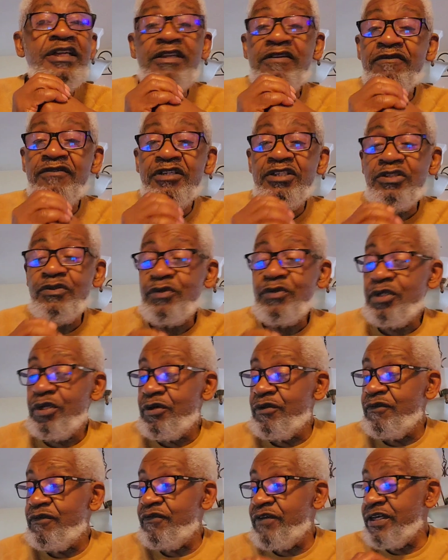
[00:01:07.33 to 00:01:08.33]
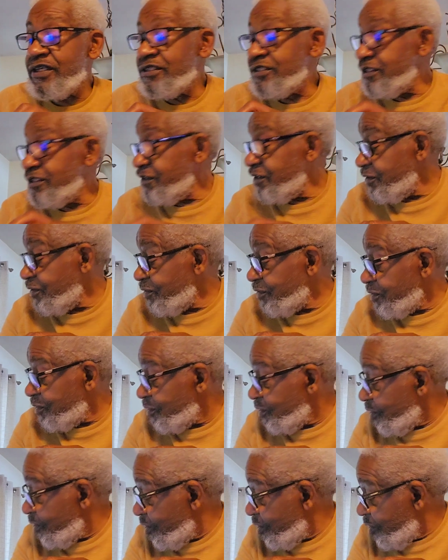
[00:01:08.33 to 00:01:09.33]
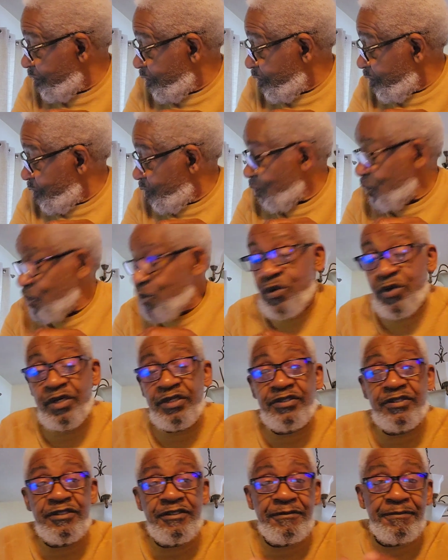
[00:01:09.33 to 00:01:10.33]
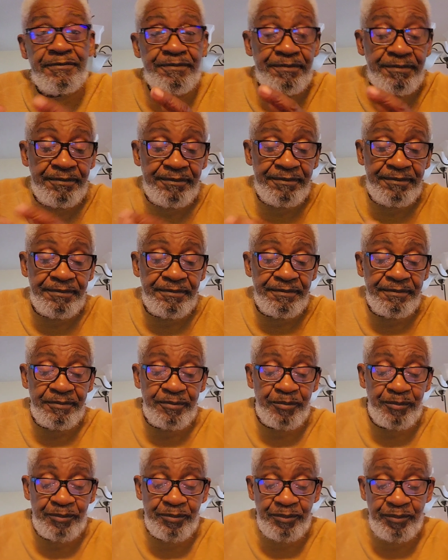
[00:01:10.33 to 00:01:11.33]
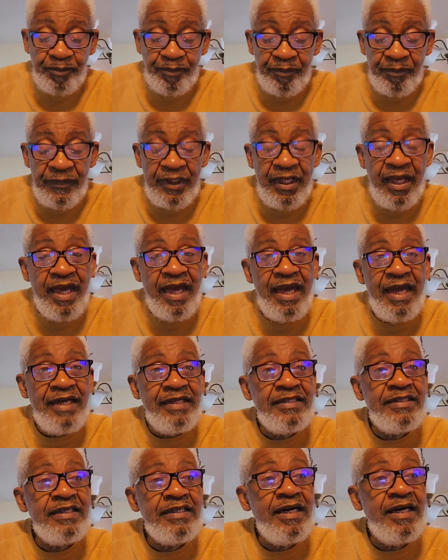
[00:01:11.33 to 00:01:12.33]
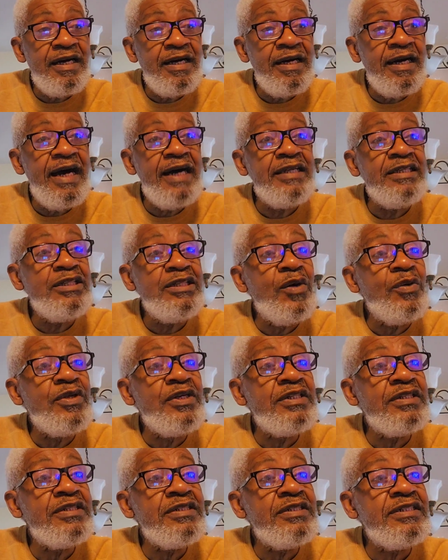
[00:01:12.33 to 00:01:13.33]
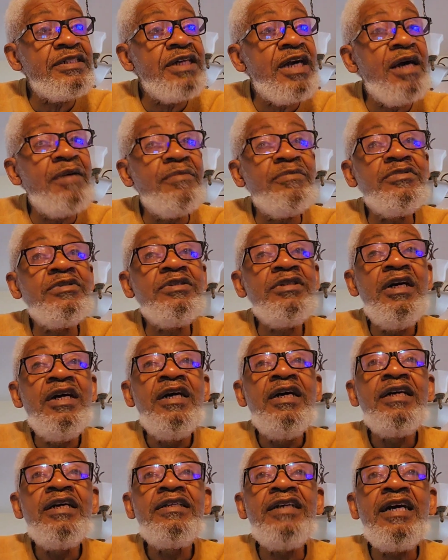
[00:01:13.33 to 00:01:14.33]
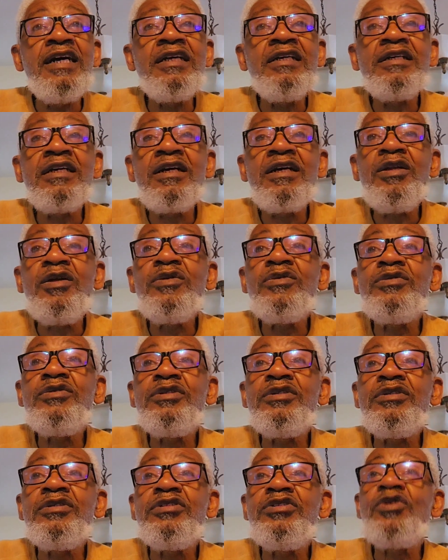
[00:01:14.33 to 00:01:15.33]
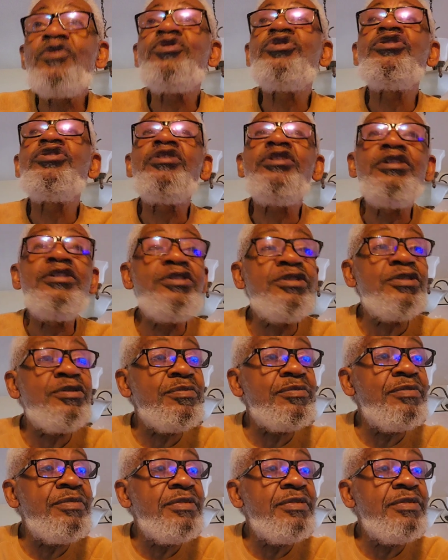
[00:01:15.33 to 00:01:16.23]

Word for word: individual on the face of the earth wants. And uh, I notice this comes kind of close to socialism.